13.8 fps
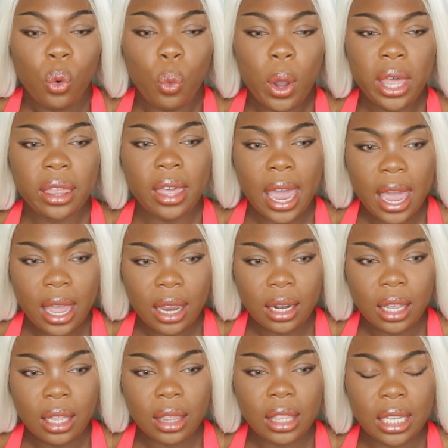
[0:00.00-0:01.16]
Within
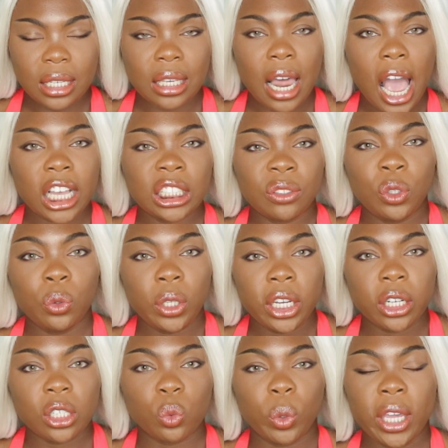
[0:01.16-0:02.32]
these last few
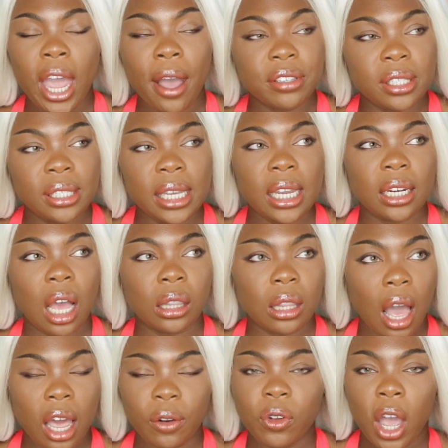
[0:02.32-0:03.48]
years, we have seen a
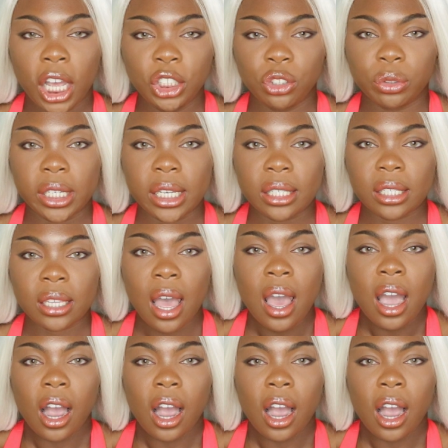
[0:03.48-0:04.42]
lot of countries